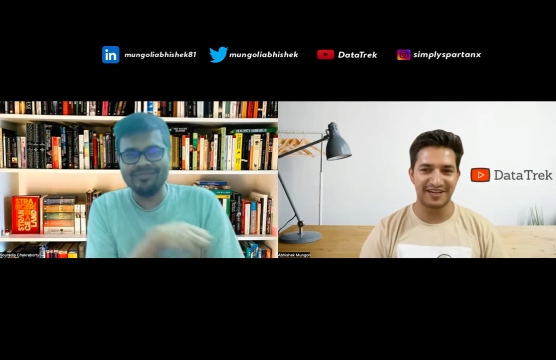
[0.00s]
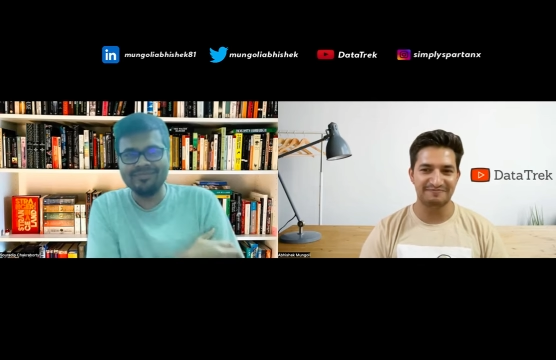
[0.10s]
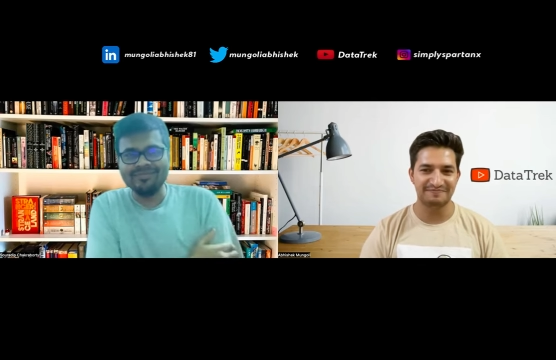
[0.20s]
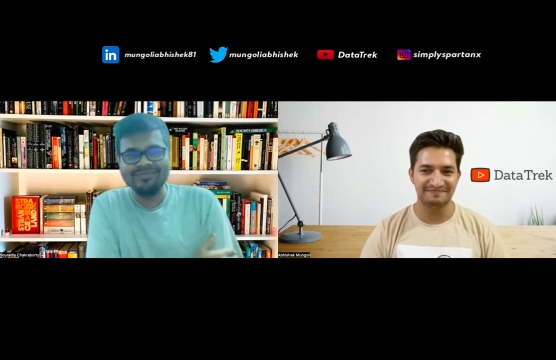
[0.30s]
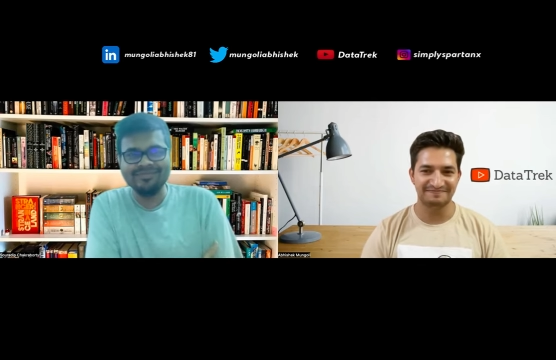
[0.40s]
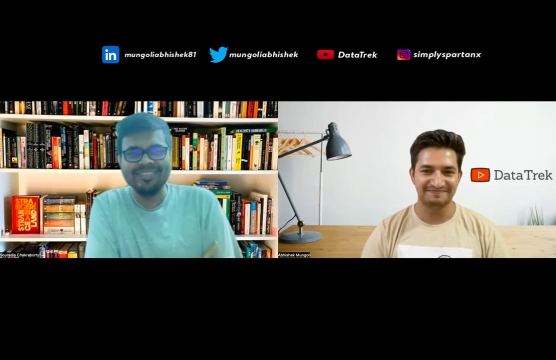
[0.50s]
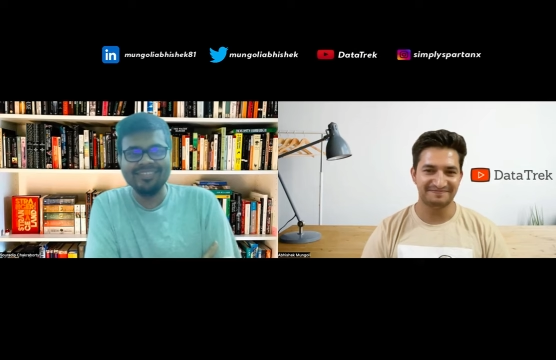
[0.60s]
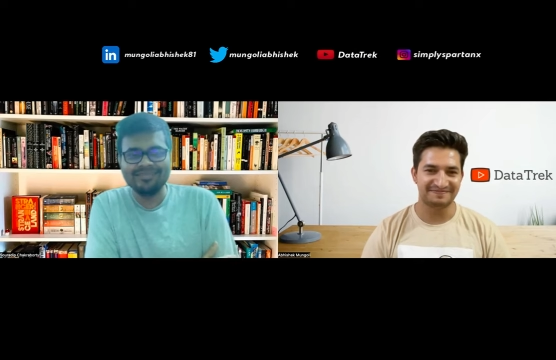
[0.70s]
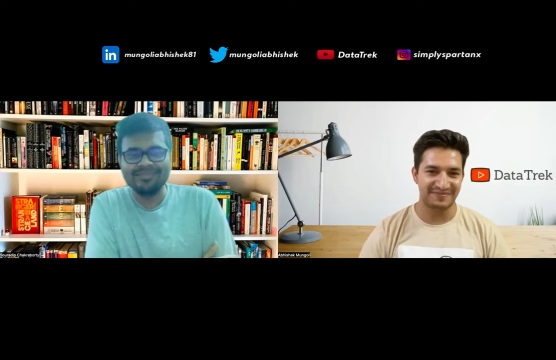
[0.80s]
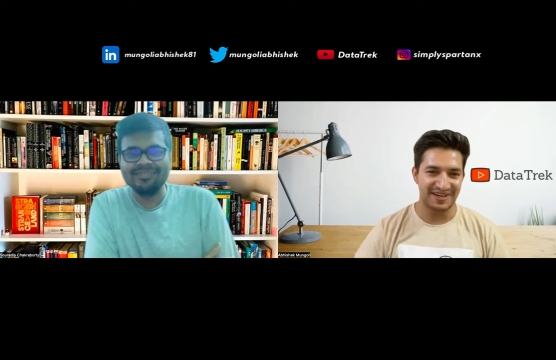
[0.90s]
Speaker 1: time
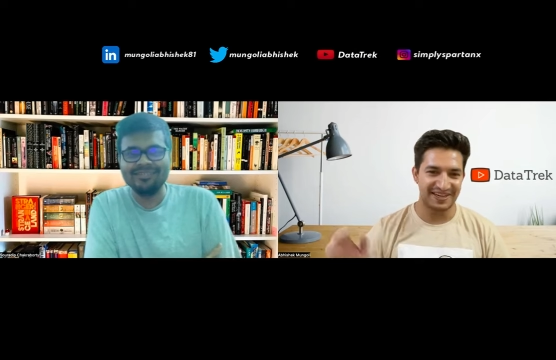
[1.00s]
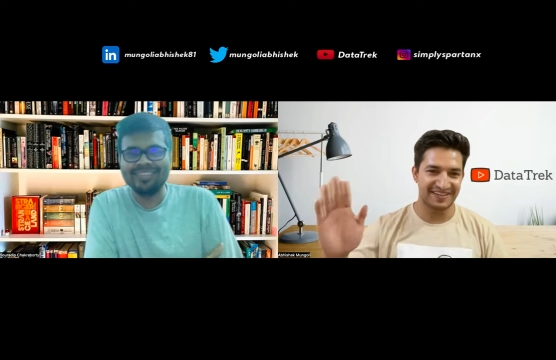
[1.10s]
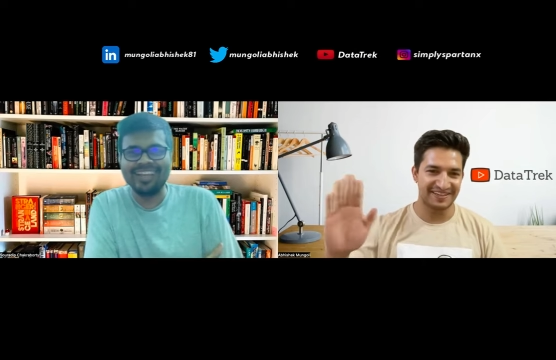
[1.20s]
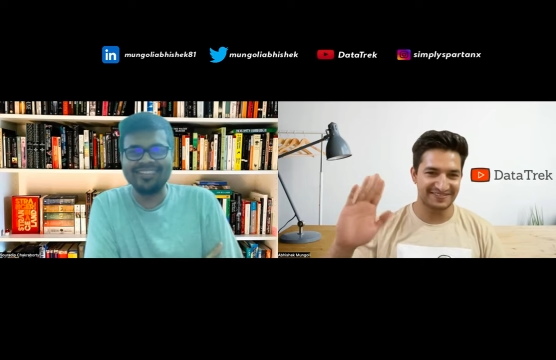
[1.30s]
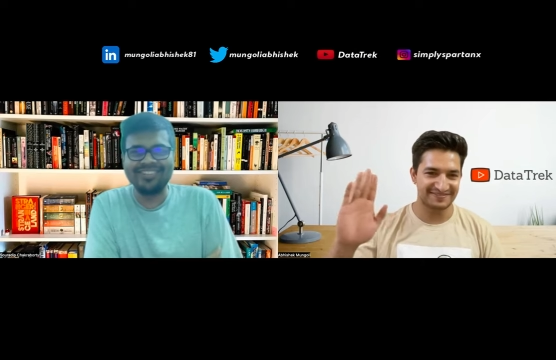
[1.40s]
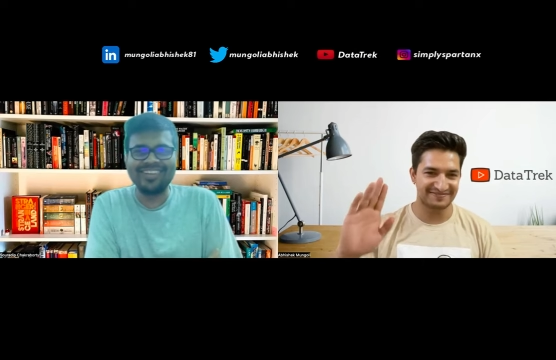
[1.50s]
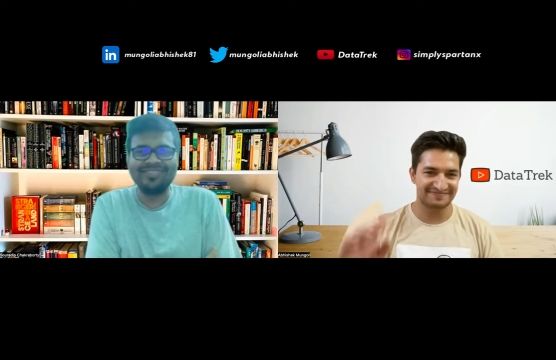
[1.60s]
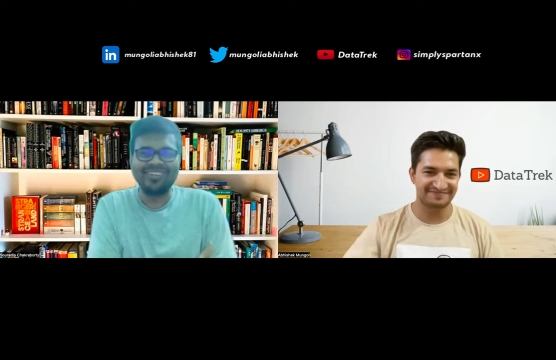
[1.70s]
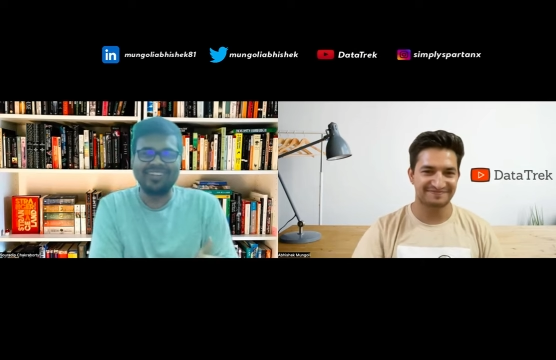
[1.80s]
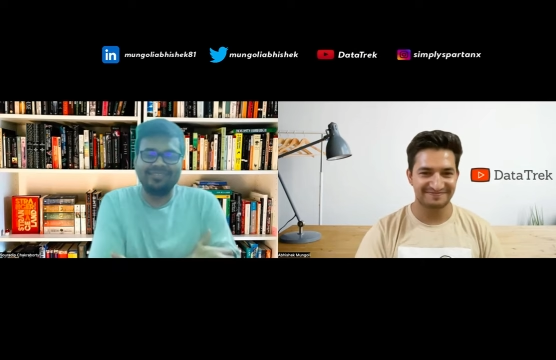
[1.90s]
bye thanks for the
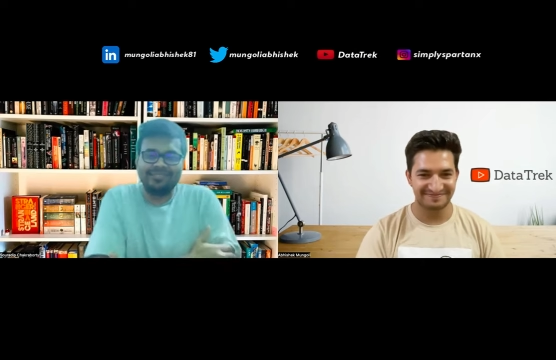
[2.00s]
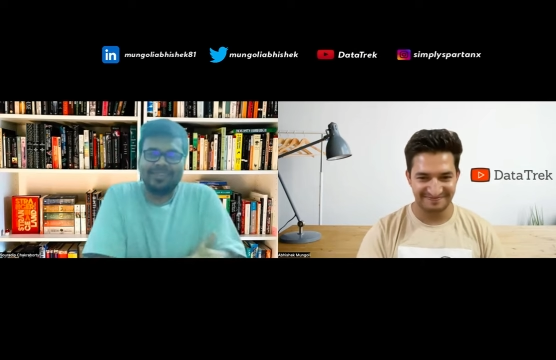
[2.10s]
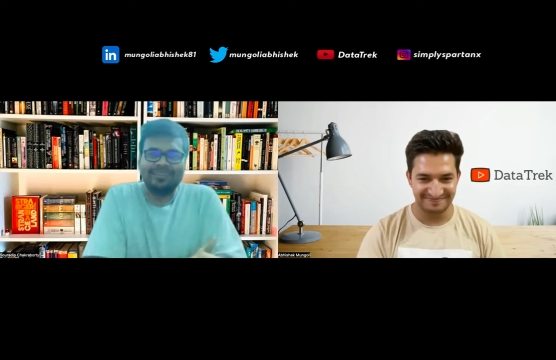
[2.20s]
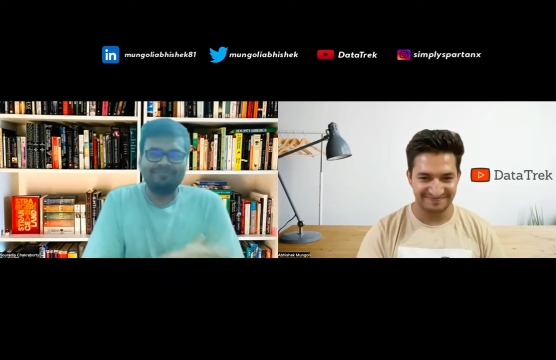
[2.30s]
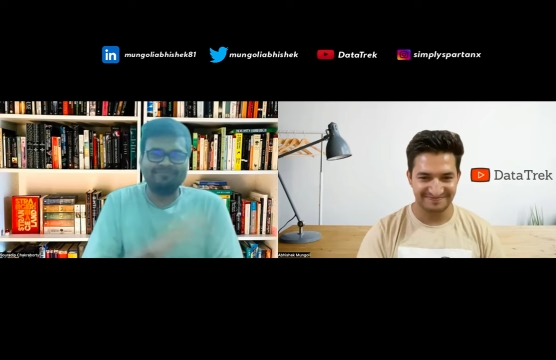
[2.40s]
yeah